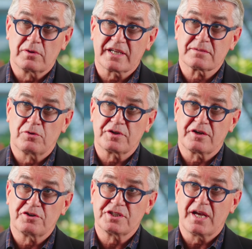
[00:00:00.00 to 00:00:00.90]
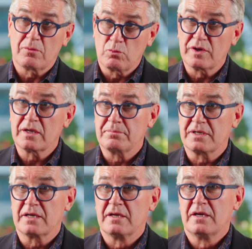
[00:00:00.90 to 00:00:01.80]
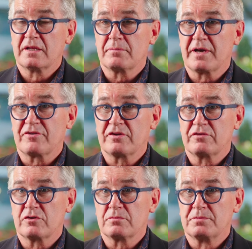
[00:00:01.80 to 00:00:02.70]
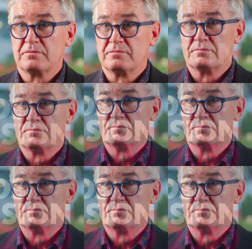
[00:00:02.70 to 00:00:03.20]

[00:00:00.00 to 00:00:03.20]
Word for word: will export energy and will be the Battery of Europe.